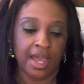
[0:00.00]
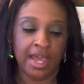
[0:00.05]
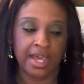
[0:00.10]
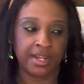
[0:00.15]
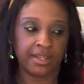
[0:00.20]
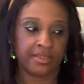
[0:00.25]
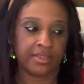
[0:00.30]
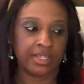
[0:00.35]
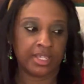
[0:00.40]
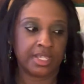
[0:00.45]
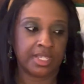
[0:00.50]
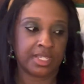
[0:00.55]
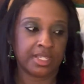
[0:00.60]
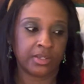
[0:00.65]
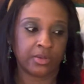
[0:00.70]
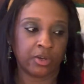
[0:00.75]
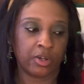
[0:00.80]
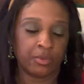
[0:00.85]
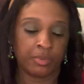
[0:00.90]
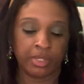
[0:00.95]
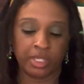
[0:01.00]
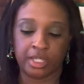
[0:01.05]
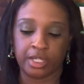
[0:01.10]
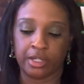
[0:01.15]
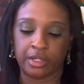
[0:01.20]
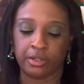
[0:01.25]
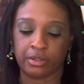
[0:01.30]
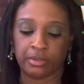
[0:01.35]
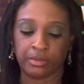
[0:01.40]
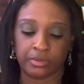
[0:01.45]
out of this,
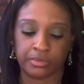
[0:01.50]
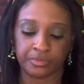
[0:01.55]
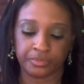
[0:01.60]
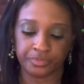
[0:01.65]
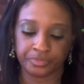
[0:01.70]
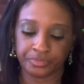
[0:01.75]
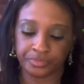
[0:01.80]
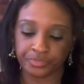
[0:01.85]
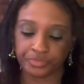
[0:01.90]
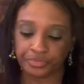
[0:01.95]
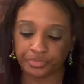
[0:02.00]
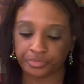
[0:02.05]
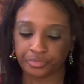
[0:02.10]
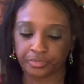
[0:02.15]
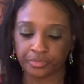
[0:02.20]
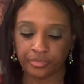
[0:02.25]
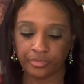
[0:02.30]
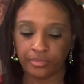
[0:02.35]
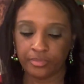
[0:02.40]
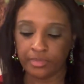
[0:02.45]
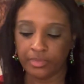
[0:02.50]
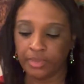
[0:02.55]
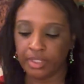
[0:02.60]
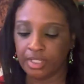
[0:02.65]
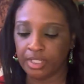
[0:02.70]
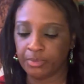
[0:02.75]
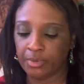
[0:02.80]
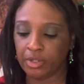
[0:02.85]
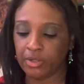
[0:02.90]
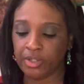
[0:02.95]
Scorpio. And
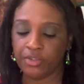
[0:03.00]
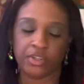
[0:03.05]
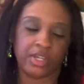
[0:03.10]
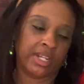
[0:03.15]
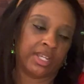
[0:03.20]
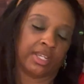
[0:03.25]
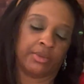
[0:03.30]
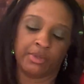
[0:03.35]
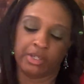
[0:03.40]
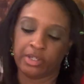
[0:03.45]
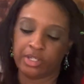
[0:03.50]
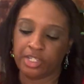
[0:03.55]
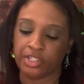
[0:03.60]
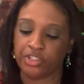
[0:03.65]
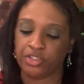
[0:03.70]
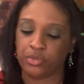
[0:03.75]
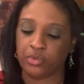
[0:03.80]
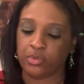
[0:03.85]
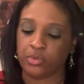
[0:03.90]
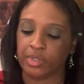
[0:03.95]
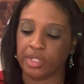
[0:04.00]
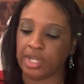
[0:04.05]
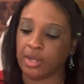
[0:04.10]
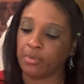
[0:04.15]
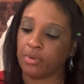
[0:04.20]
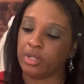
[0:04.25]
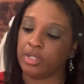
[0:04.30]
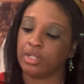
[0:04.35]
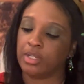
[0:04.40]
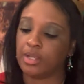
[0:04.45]
then we're gonna get you. Ooh, we got one.